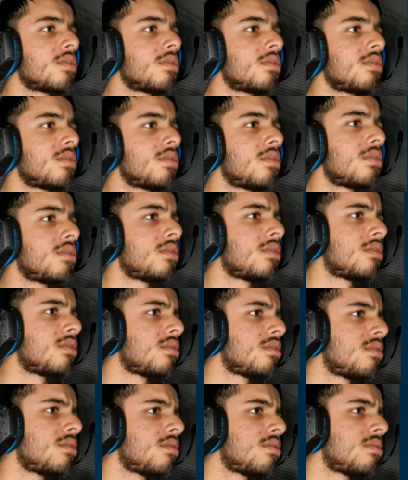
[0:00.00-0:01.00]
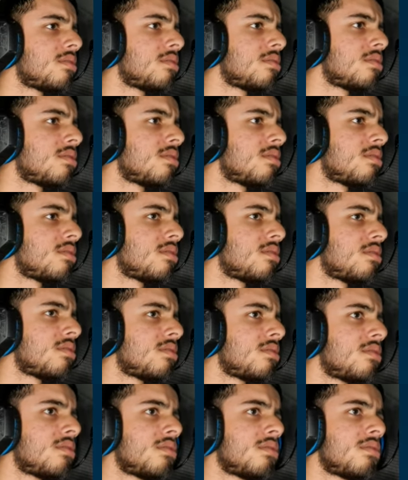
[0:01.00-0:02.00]

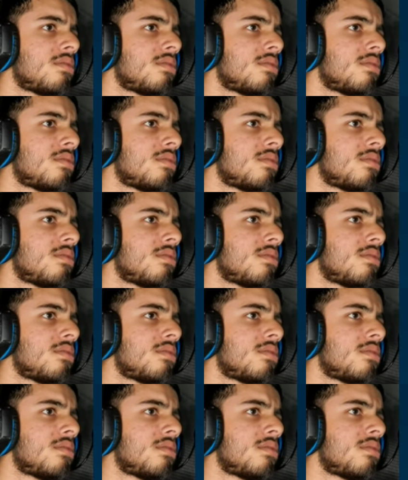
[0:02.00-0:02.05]
No one is speaking in this clip.